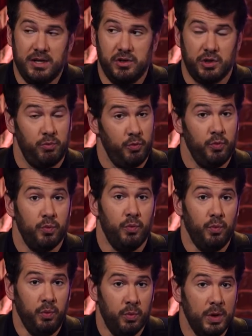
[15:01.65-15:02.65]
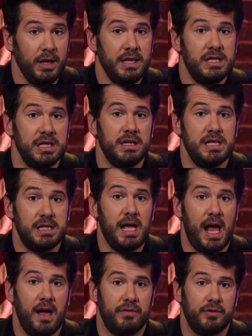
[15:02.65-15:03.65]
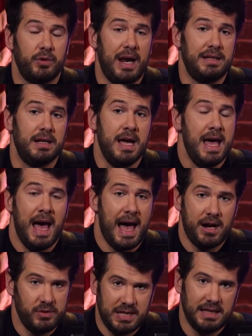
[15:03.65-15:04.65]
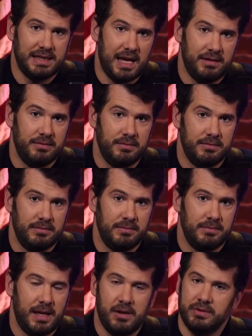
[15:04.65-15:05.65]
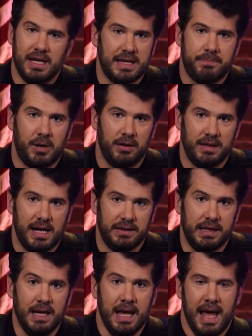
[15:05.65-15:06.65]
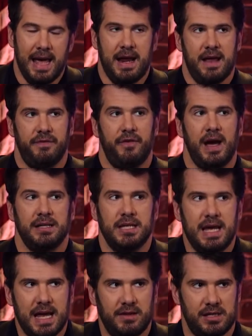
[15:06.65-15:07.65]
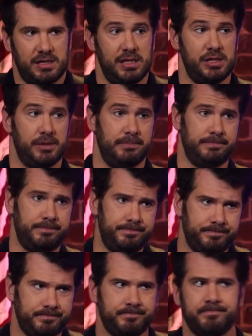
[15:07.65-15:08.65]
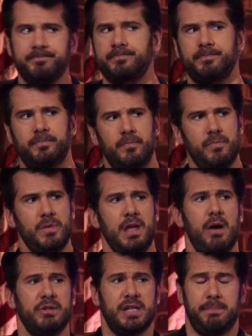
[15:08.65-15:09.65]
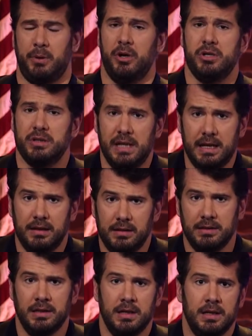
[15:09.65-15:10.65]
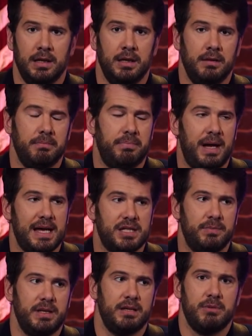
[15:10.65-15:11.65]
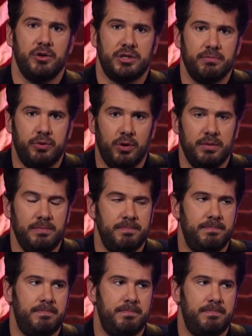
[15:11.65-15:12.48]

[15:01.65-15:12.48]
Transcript: do some really silly stuff, granted, I don't take that part lightly. And finally, and this is, I would say personally, possibly the most important,